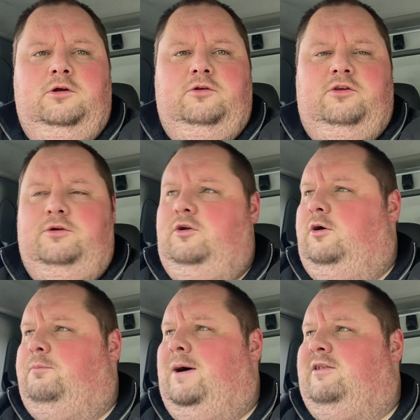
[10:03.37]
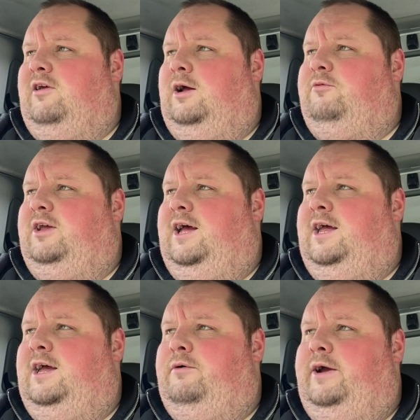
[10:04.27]
so not a bad time to get
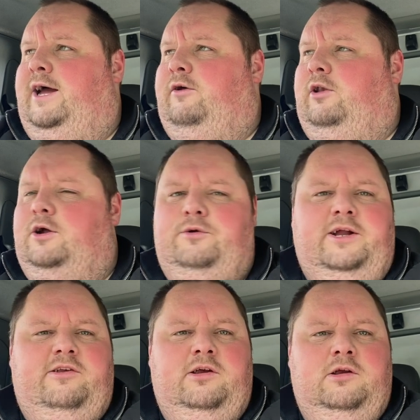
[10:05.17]
here and get unloaded.